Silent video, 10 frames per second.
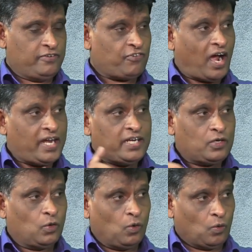if I
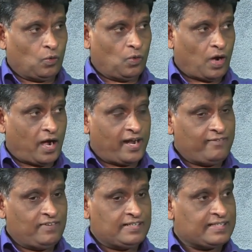go,
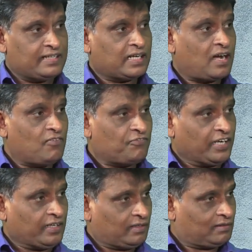I will send the
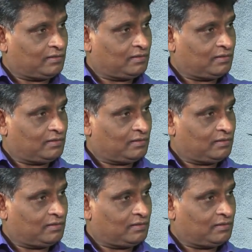Comforter,